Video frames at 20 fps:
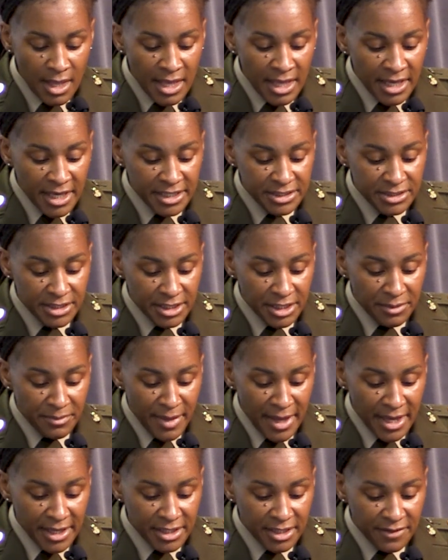He took
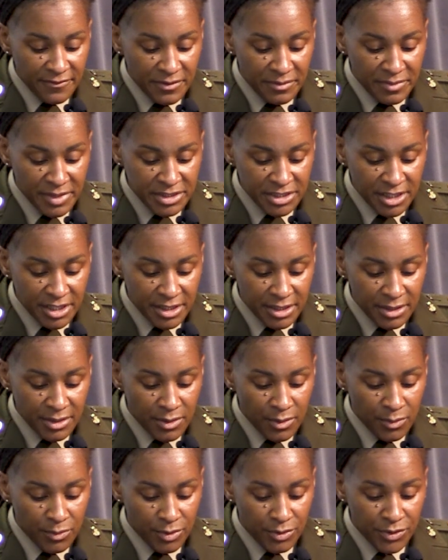command of the
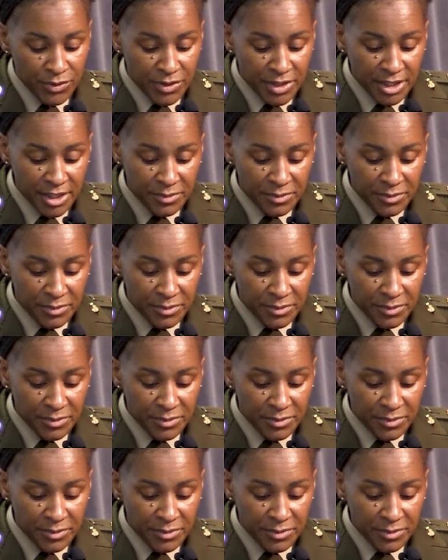Michigan Recruiting